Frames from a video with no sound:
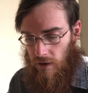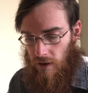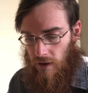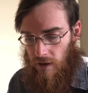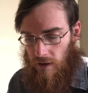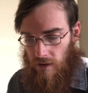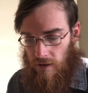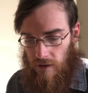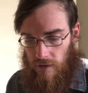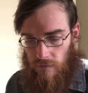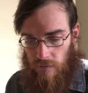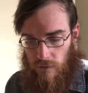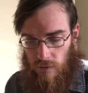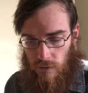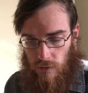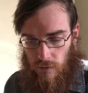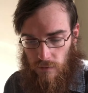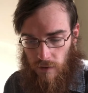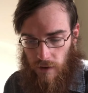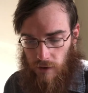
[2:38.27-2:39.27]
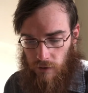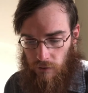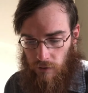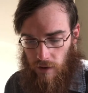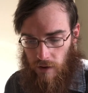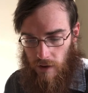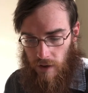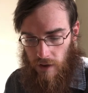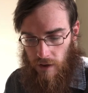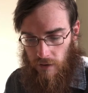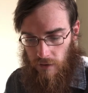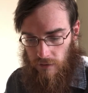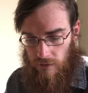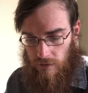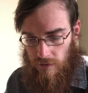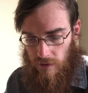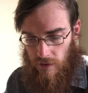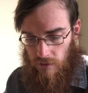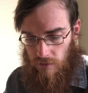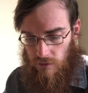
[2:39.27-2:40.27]
and even to thy gray hairs
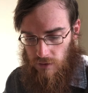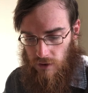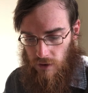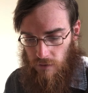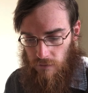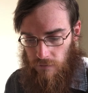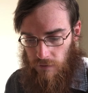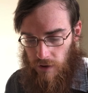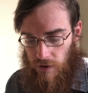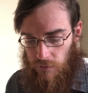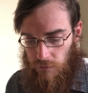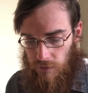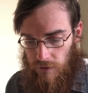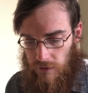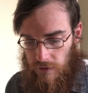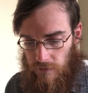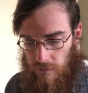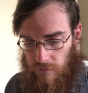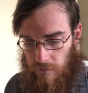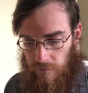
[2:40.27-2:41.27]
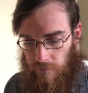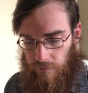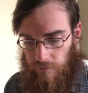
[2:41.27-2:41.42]
thou shalt find wisdom.